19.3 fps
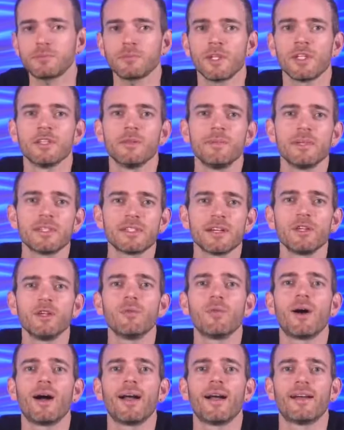let me tell you
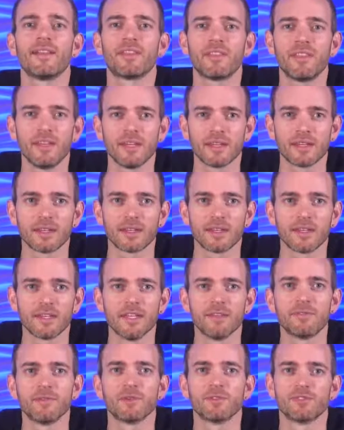why I think
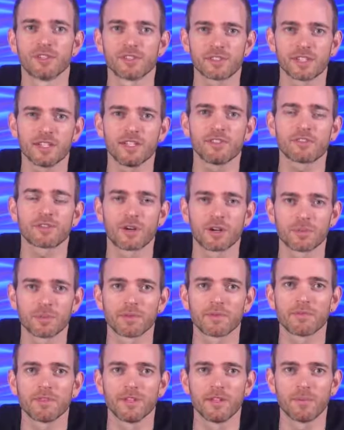if you're just getting started
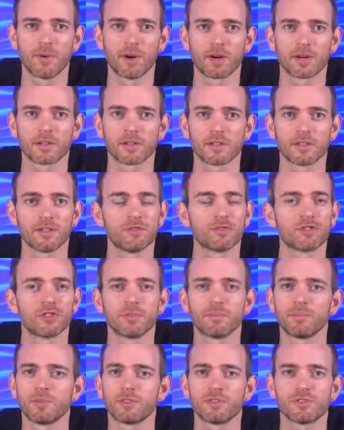with affiliate marketing, you
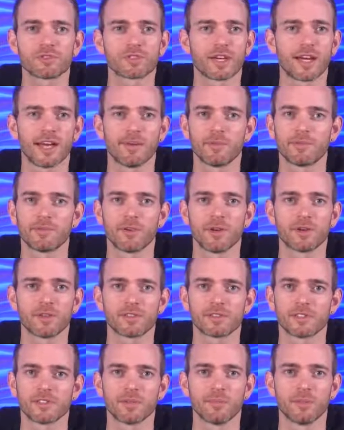shouldn't put your time and
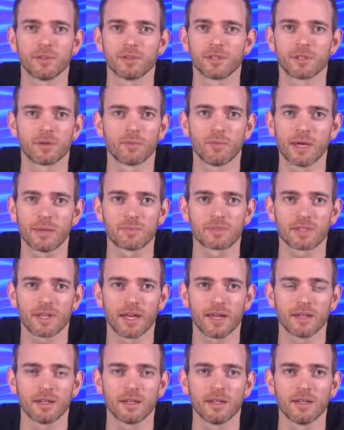focus into building a
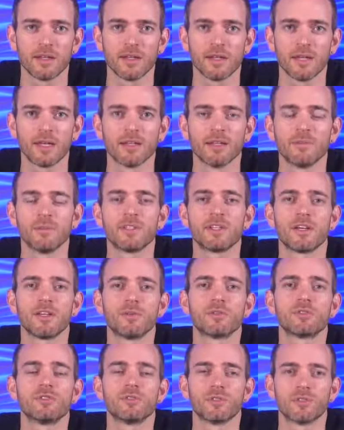website. And let me tell you
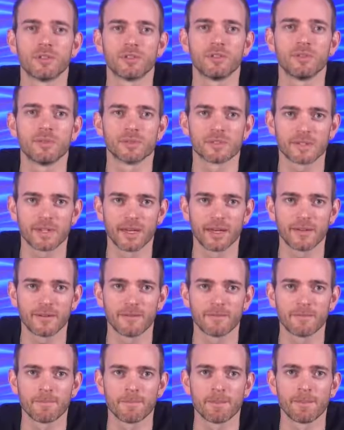what you could do instead.
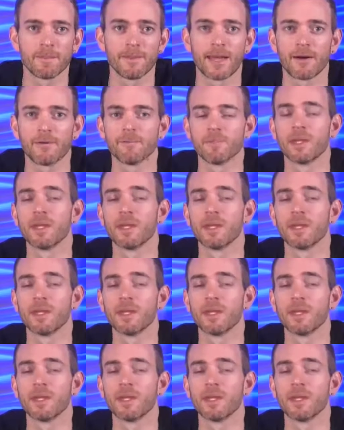Now,